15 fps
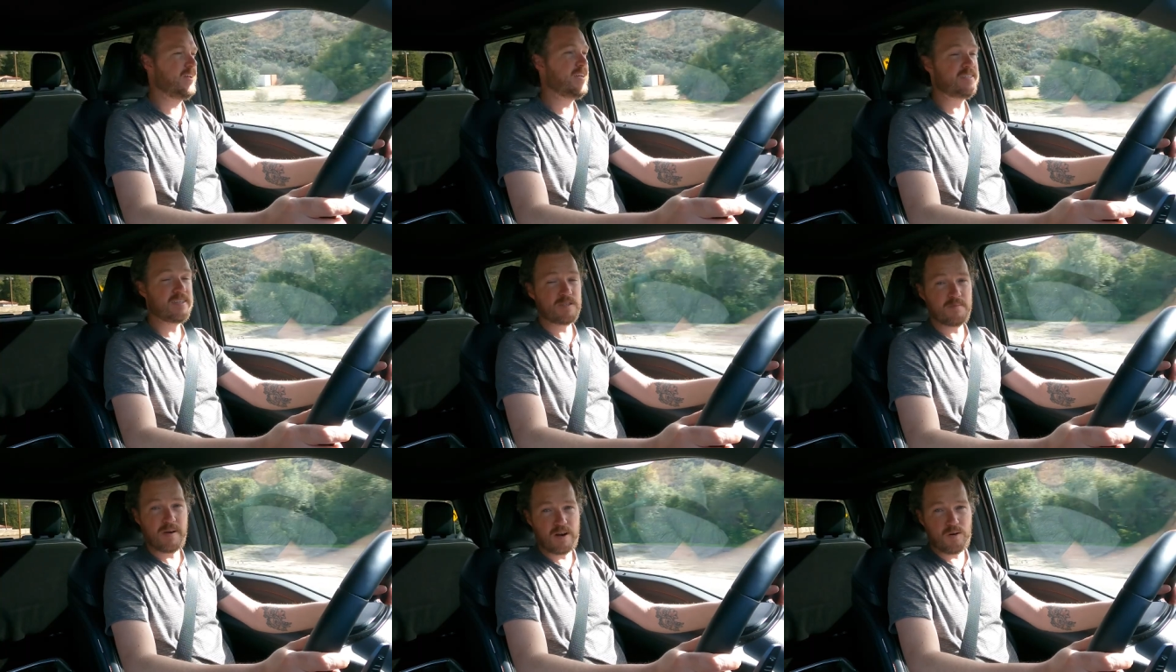It
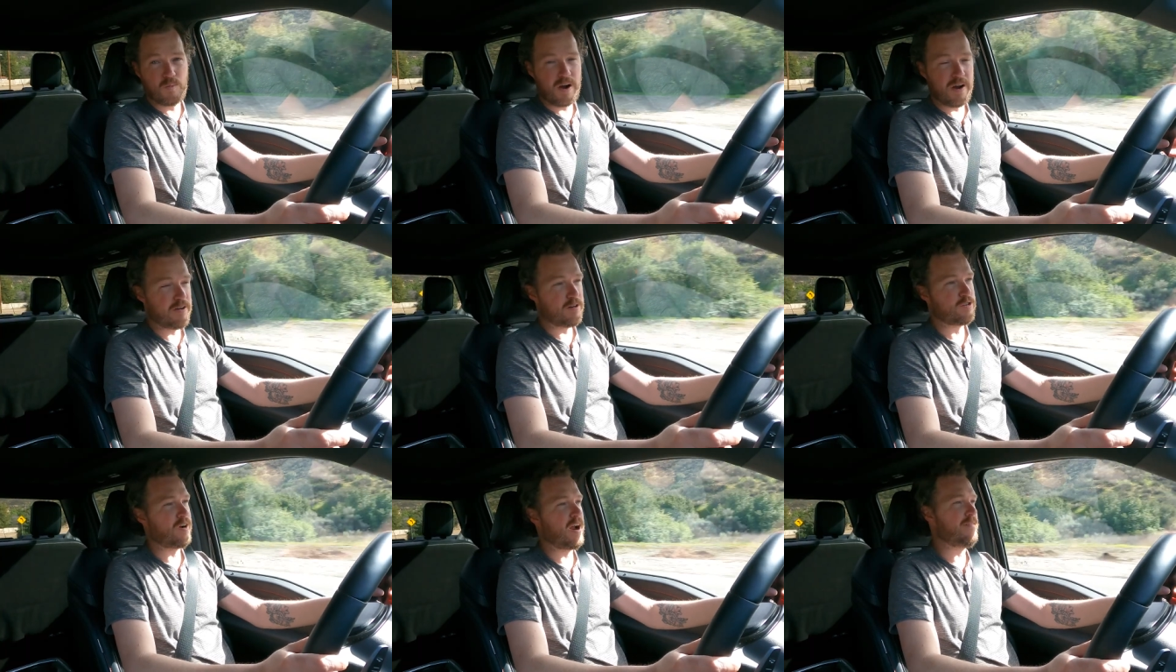doesn't matter where
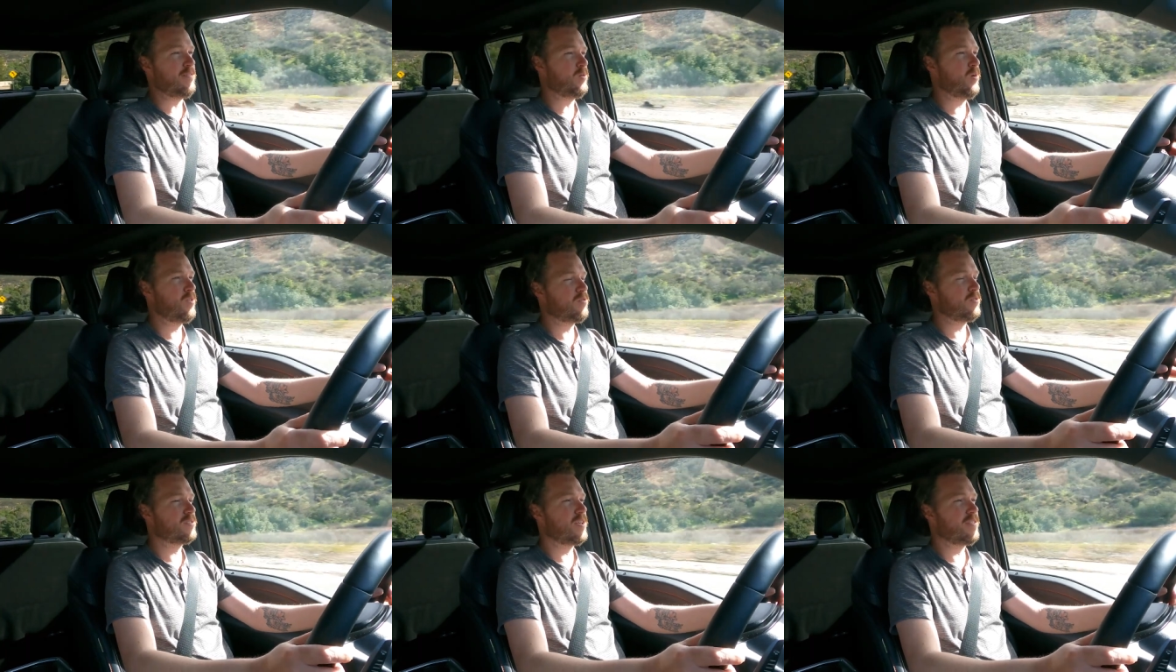you're driving,
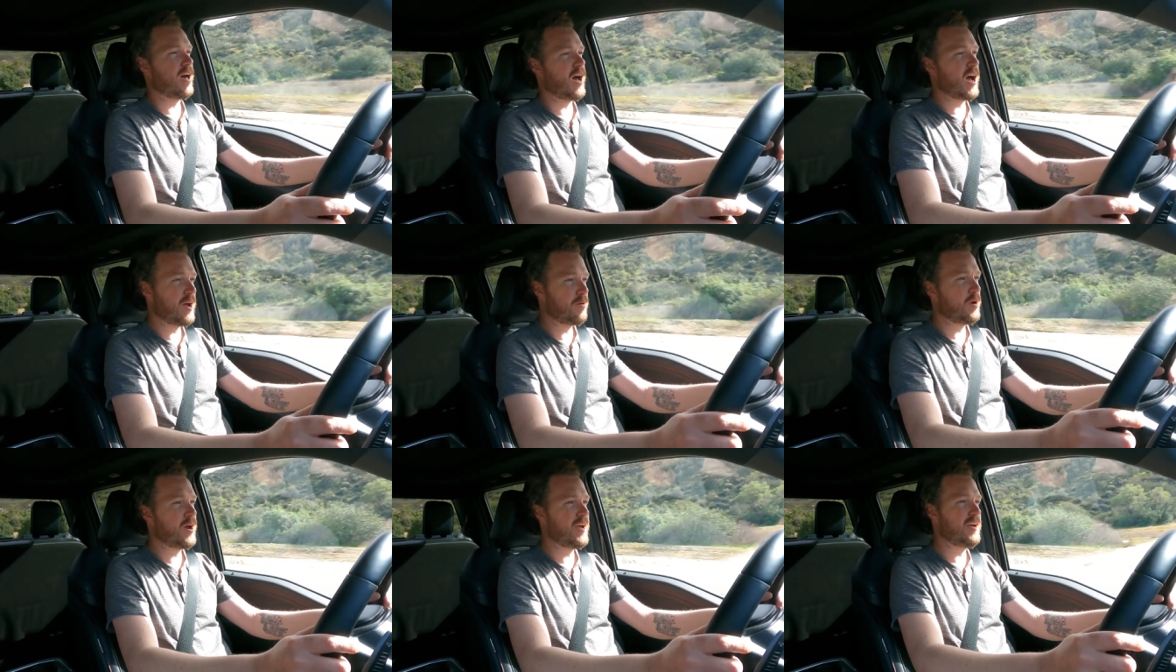whether it's on the
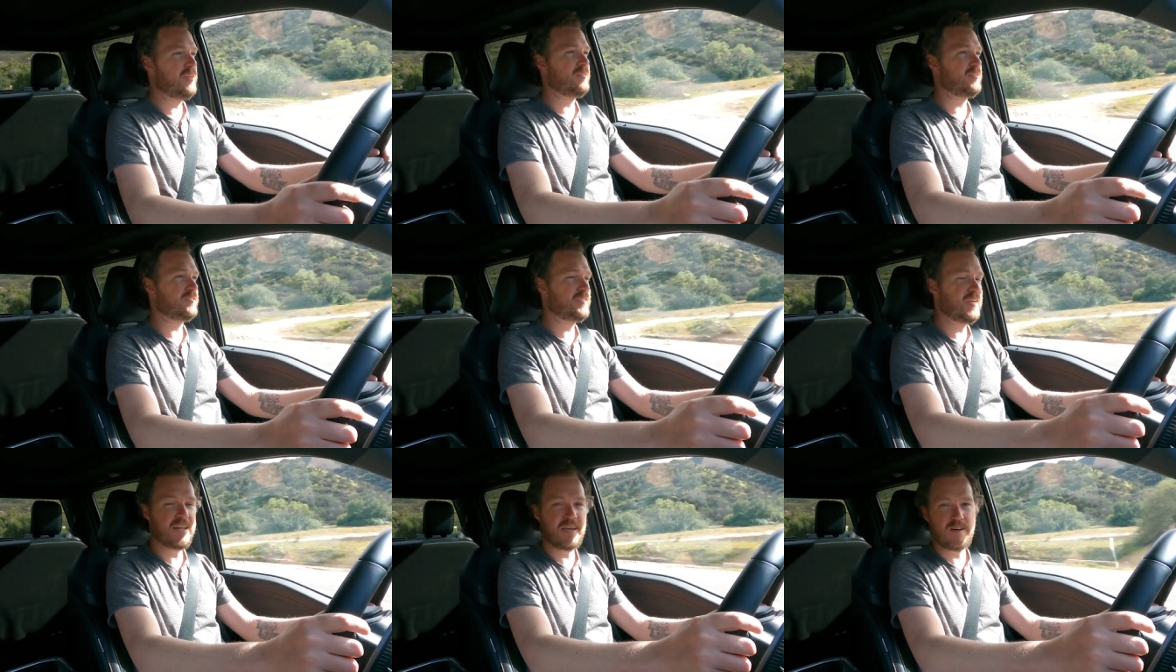highway, in the
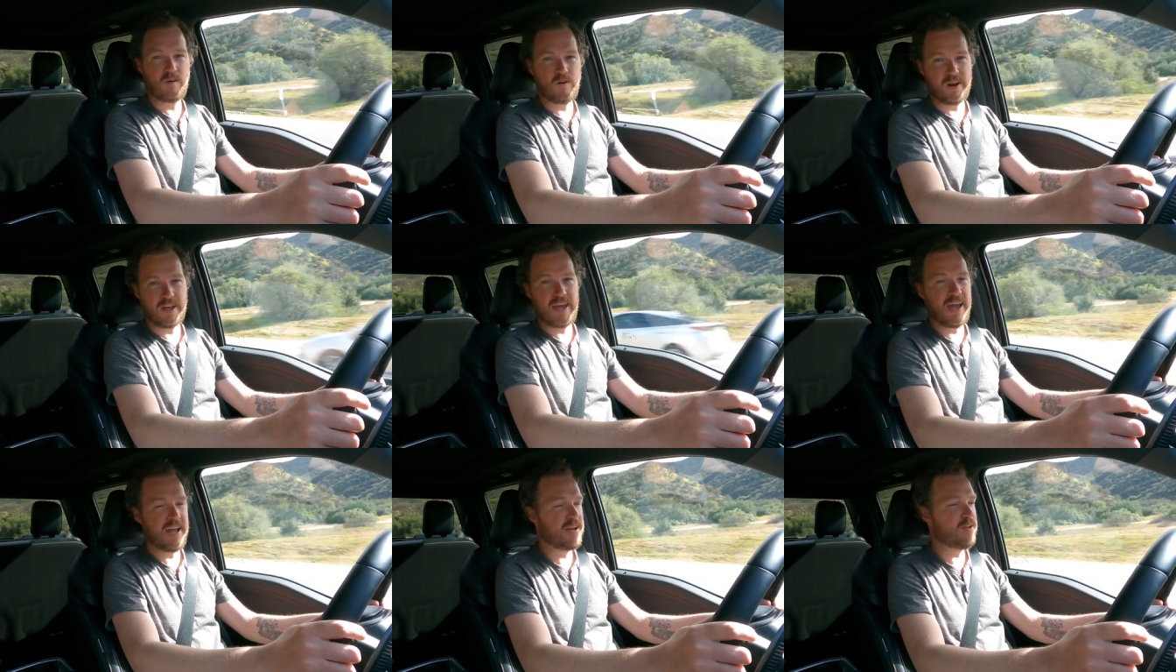city, or a
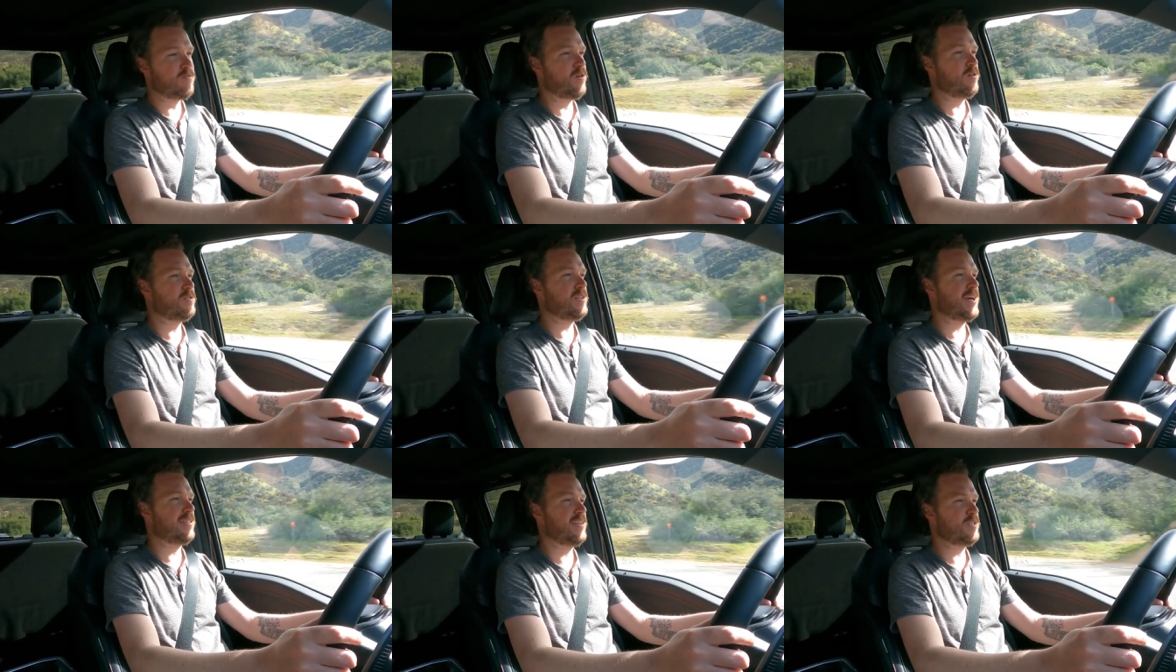canyon
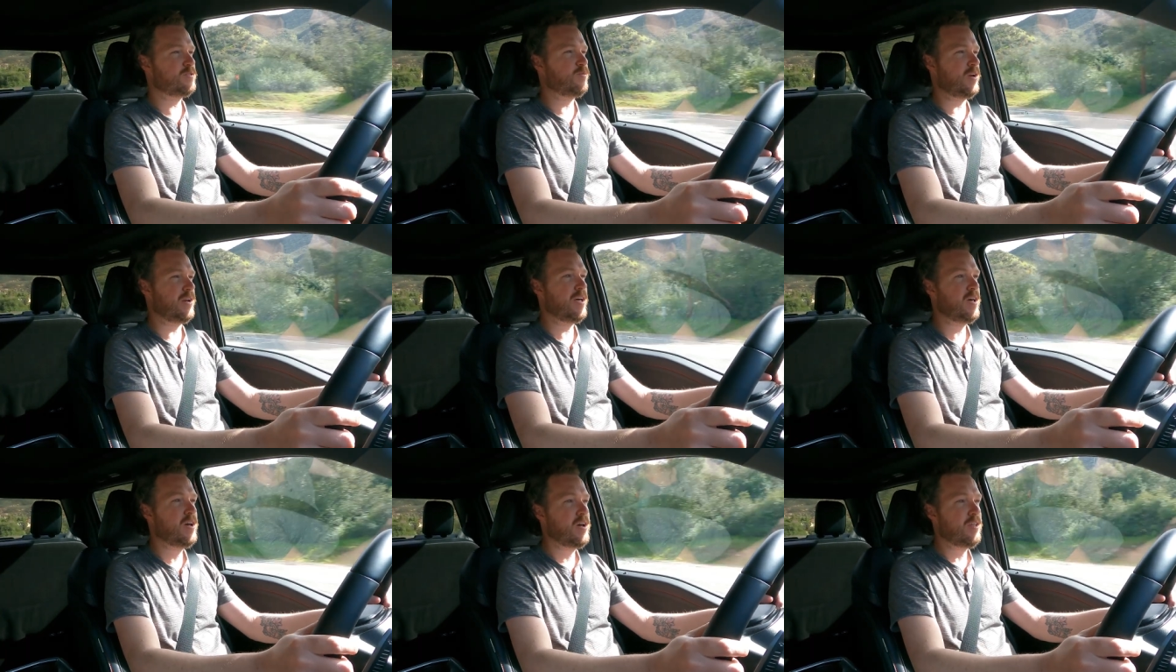road like this
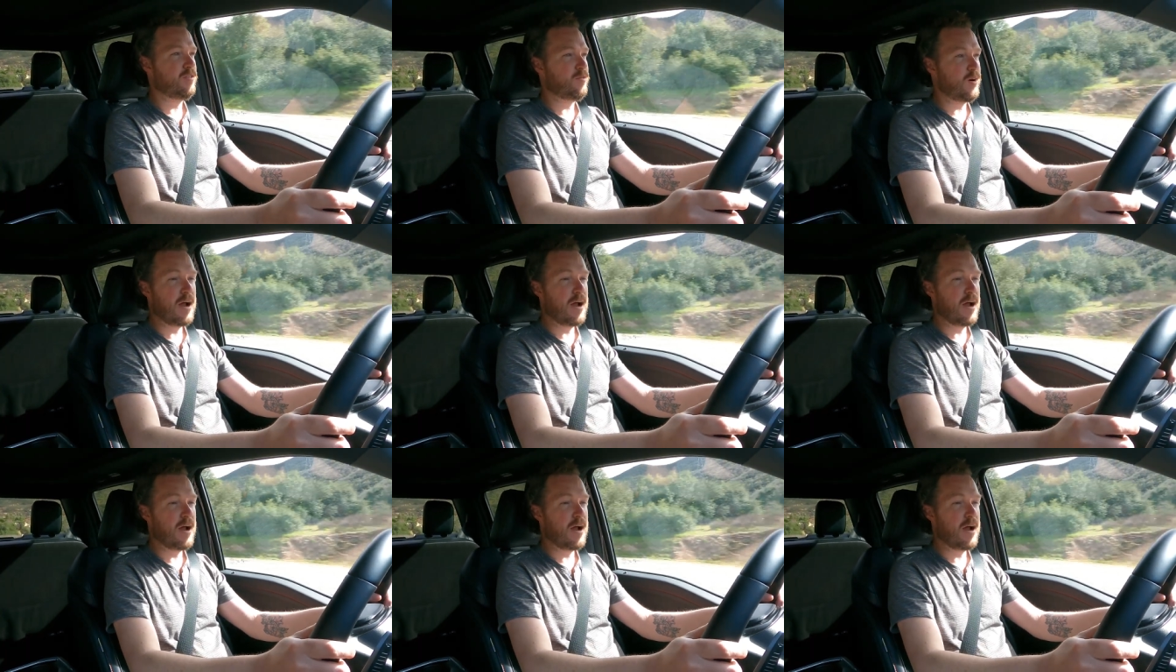one, the